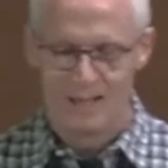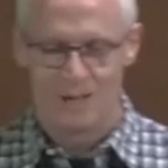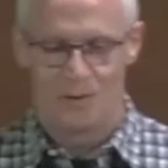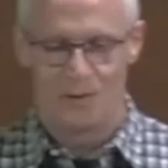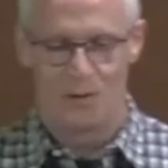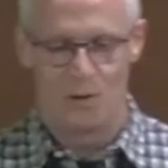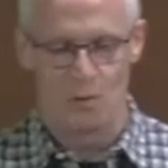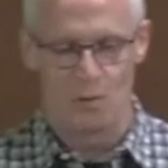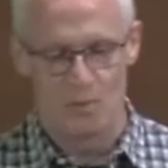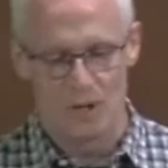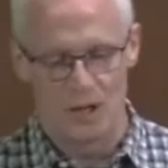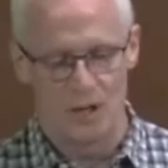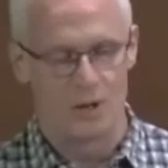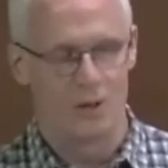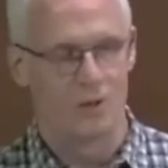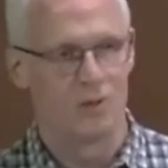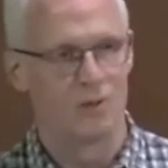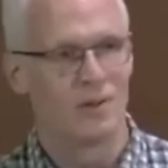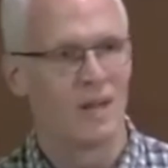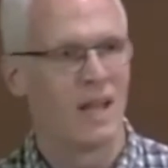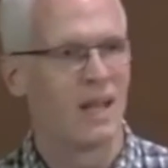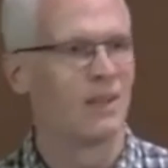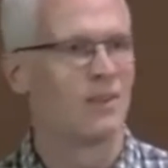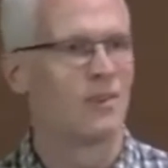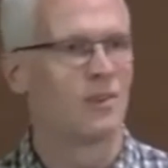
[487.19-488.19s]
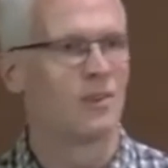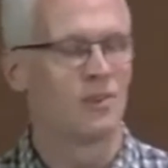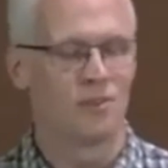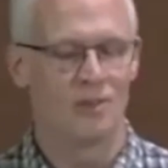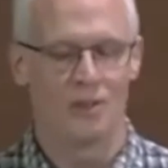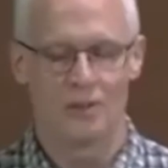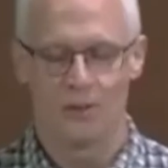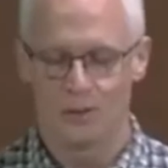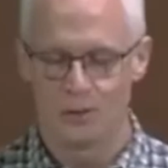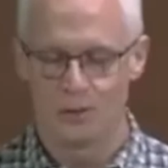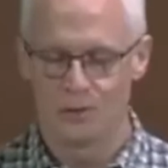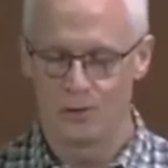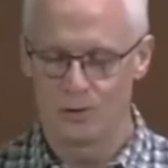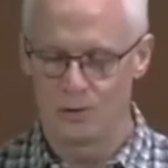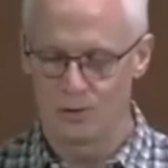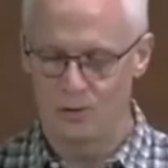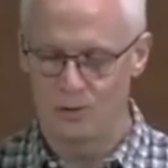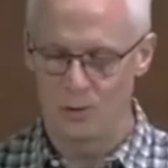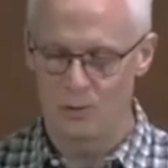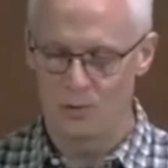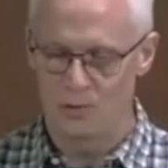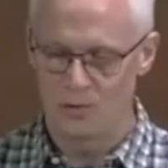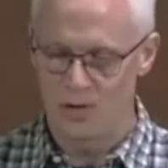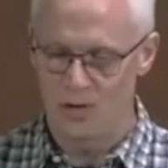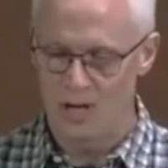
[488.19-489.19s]
the Beer and Distillers
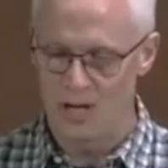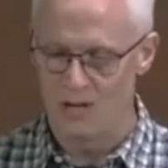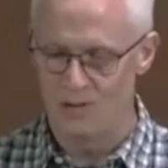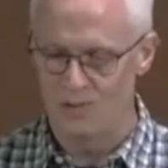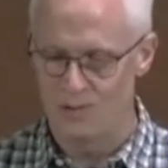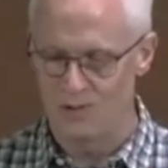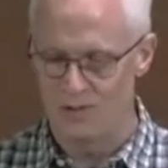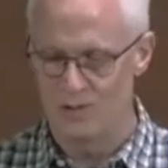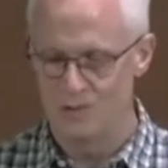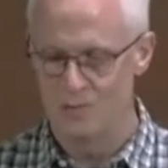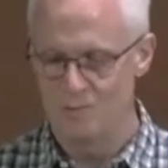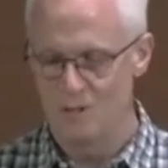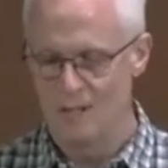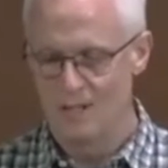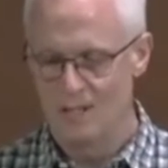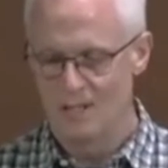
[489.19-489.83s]
Association.